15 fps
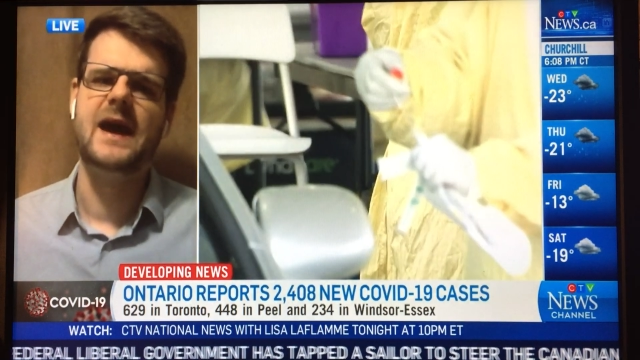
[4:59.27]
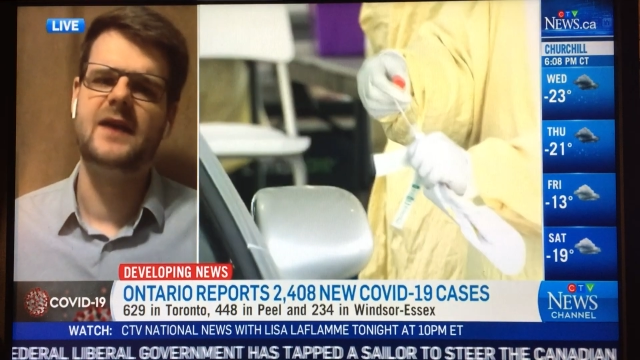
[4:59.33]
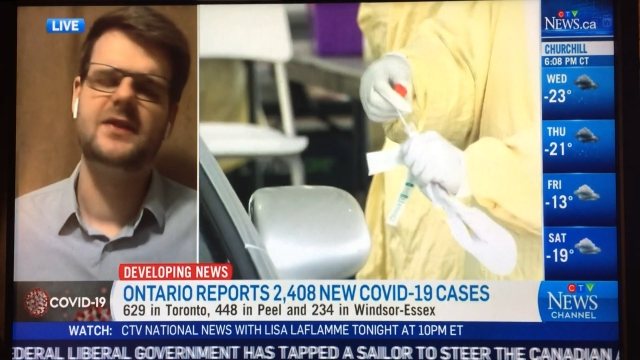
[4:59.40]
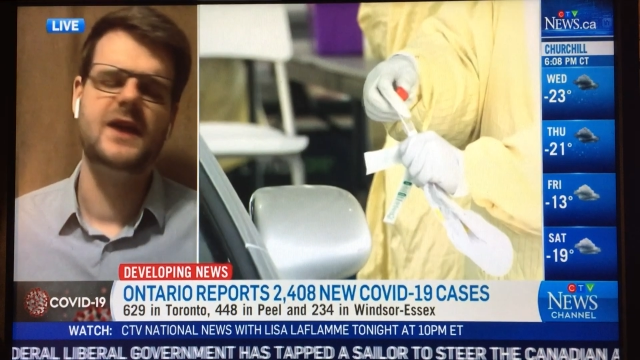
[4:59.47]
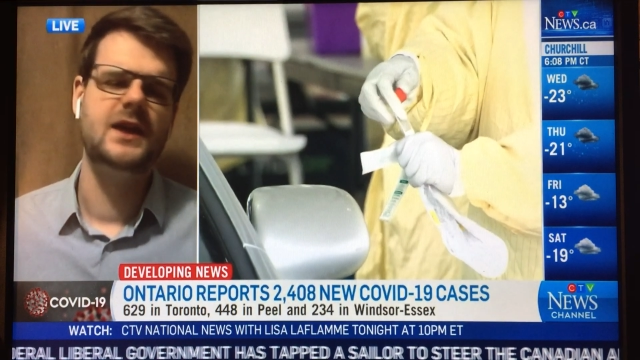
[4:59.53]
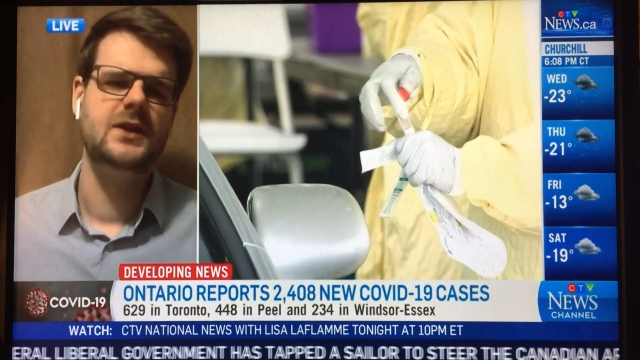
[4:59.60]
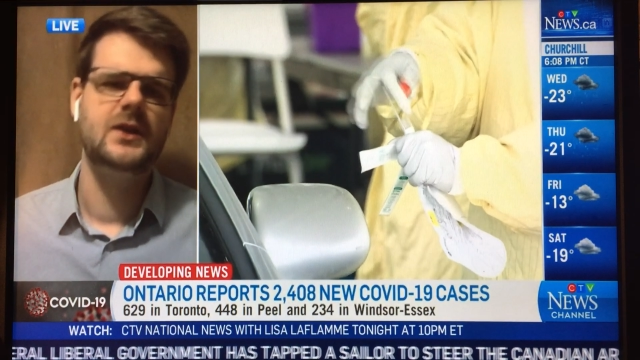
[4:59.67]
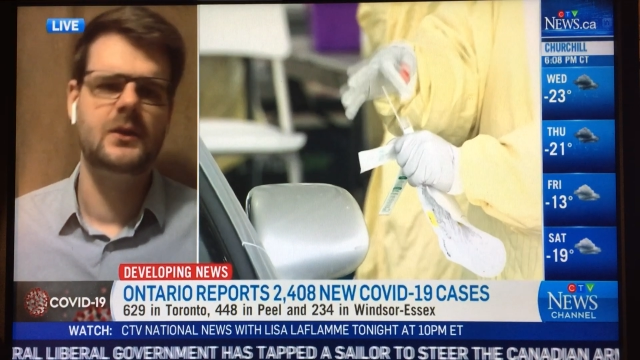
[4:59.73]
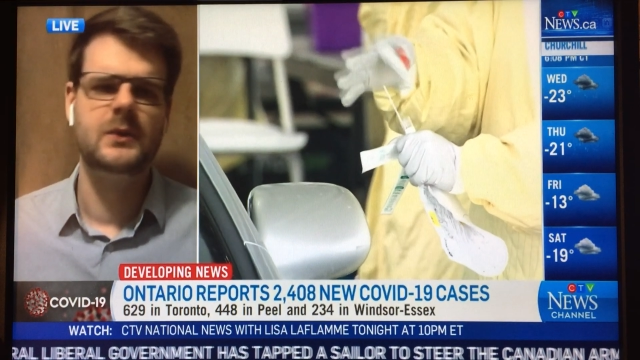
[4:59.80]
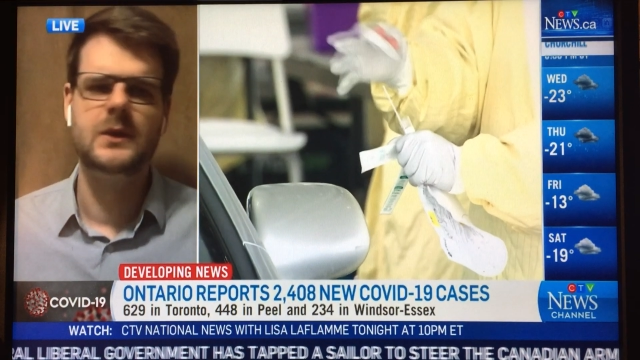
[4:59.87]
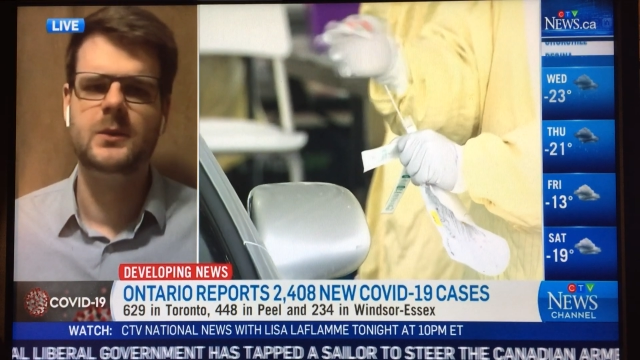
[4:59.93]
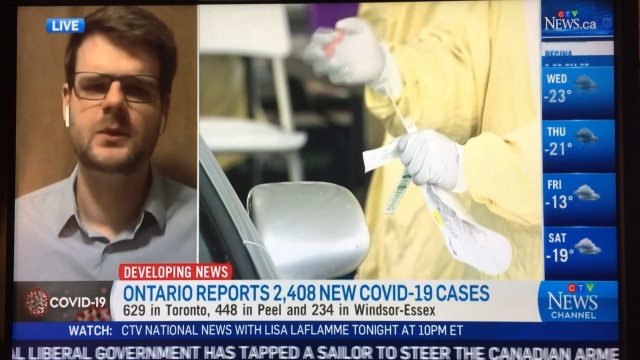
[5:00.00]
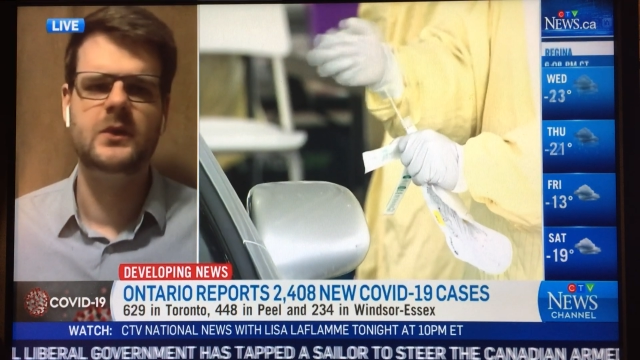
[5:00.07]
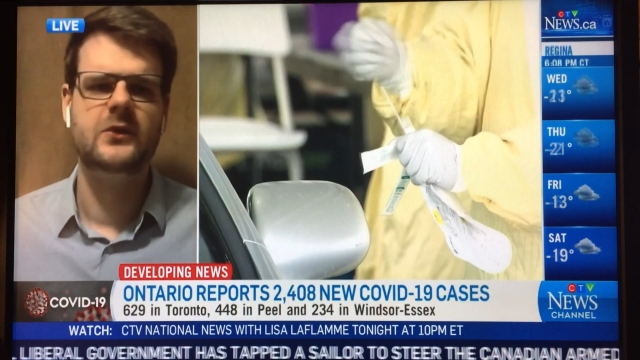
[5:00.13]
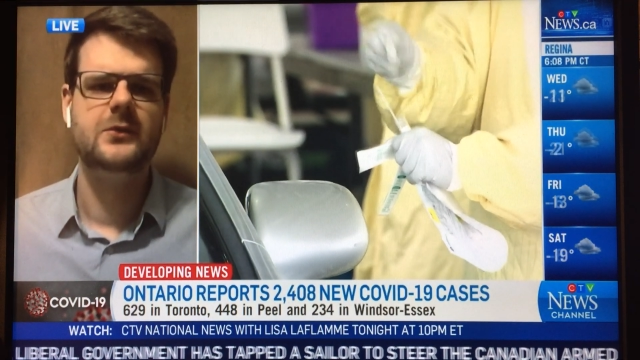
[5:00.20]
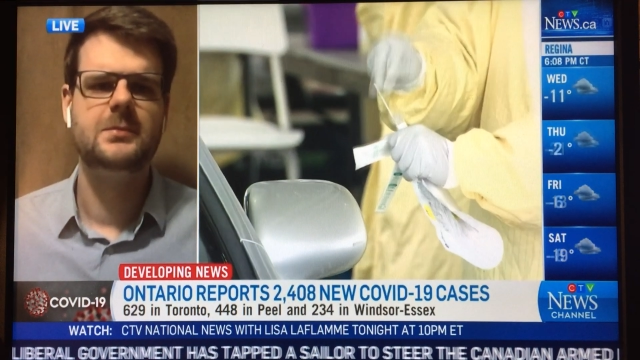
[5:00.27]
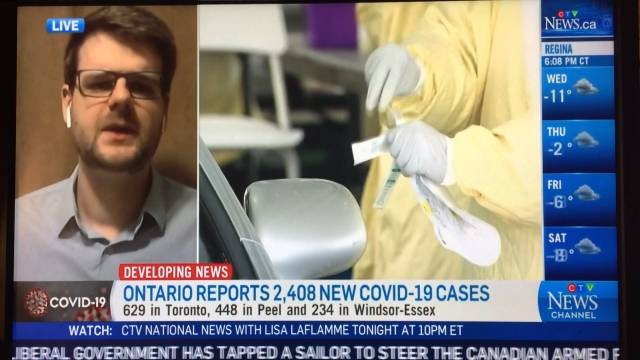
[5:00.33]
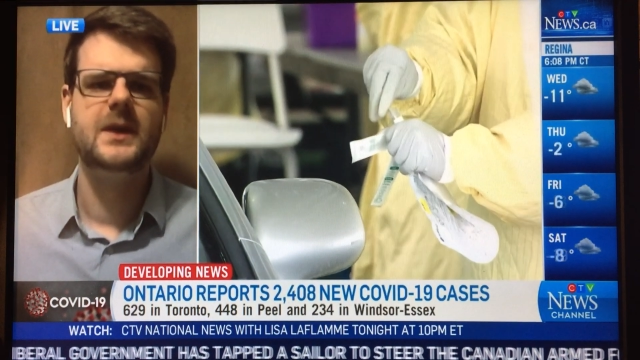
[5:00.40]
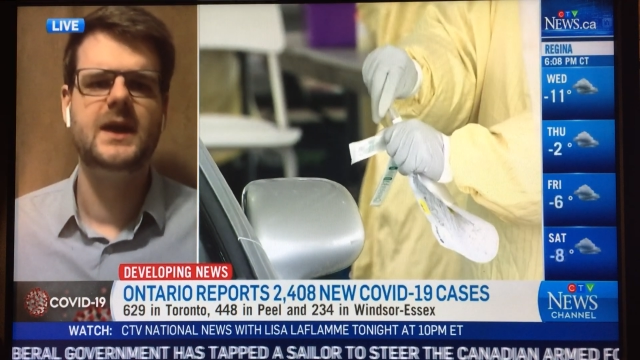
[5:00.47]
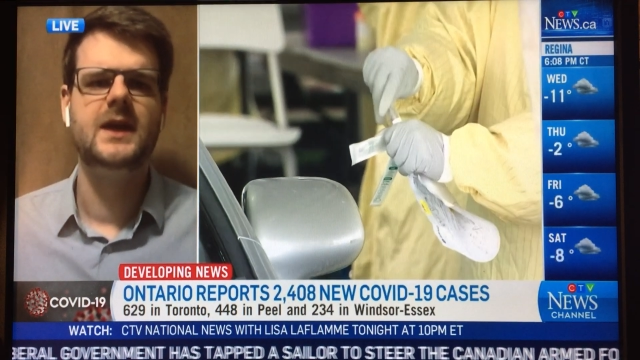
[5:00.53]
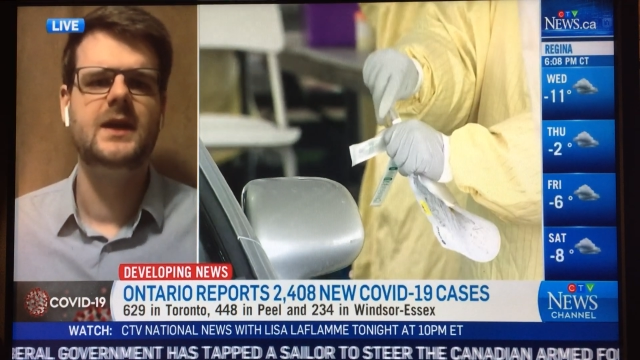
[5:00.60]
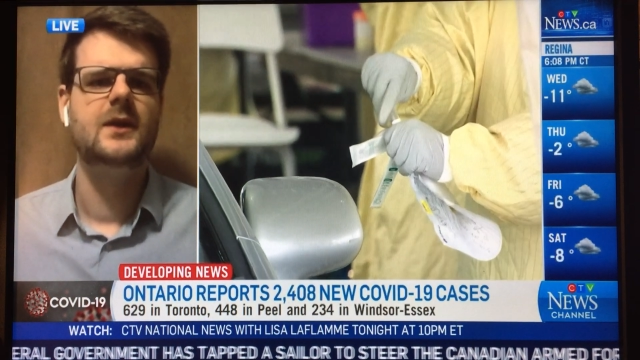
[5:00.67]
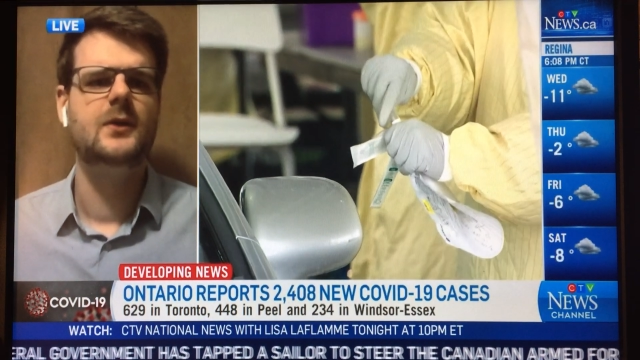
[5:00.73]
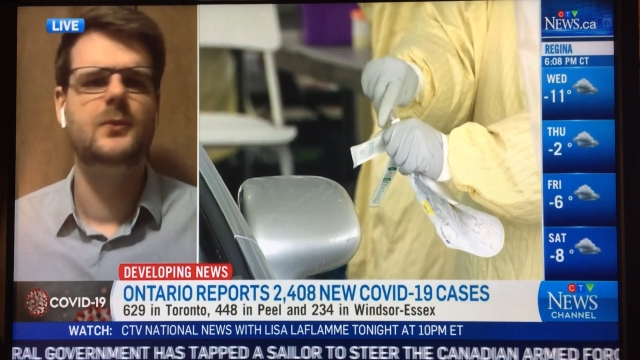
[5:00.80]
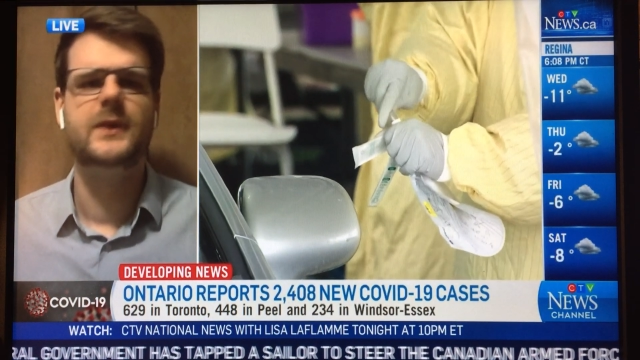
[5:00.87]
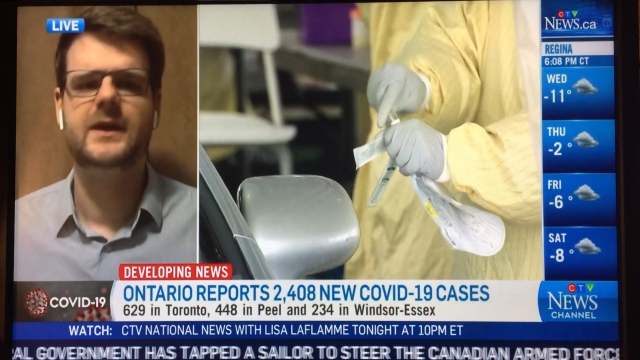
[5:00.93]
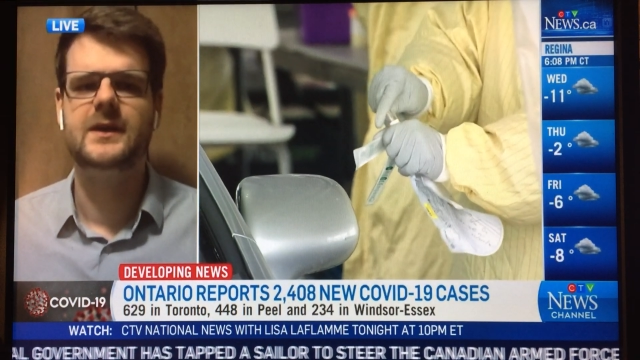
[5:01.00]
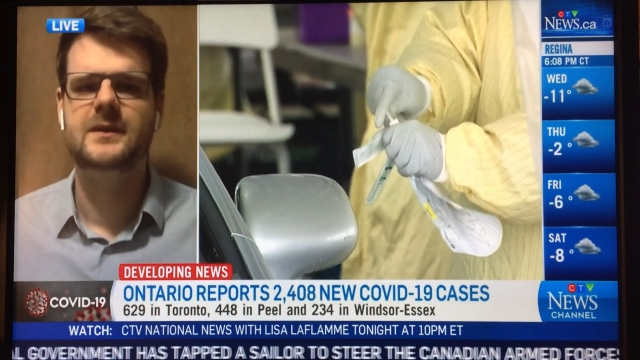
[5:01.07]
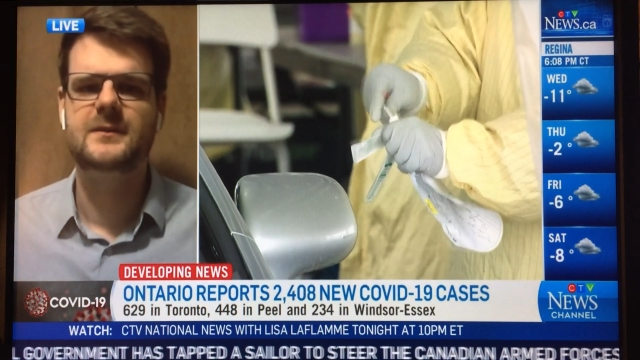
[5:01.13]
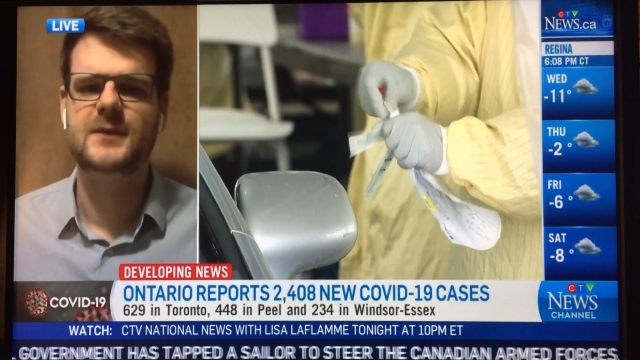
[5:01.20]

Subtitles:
then, we were in spring, we could